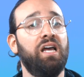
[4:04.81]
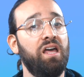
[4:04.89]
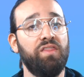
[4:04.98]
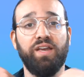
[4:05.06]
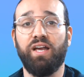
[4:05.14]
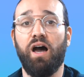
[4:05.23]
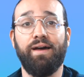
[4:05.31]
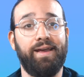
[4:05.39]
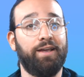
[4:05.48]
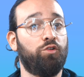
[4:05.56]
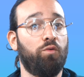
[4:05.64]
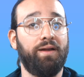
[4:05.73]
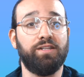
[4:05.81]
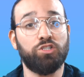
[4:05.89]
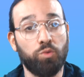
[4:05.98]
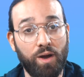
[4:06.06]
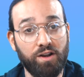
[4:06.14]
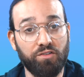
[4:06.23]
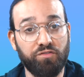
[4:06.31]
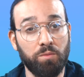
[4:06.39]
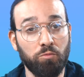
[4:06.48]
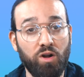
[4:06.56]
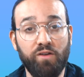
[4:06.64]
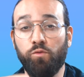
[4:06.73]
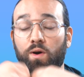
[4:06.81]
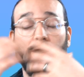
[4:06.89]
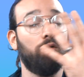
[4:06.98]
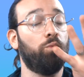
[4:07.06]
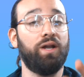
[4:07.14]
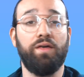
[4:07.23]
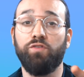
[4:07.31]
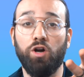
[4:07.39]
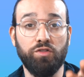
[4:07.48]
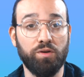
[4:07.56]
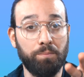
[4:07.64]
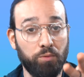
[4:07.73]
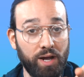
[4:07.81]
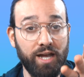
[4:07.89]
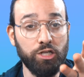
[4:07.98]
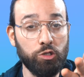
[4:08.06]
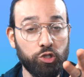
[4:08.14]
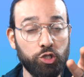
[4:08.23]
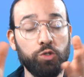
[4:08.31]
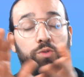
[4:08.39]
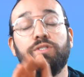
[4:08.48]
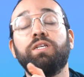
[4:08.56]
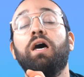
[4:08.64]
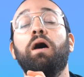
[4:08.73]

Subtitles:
They got a great sweater from Roughwear, whatever other brand you choose.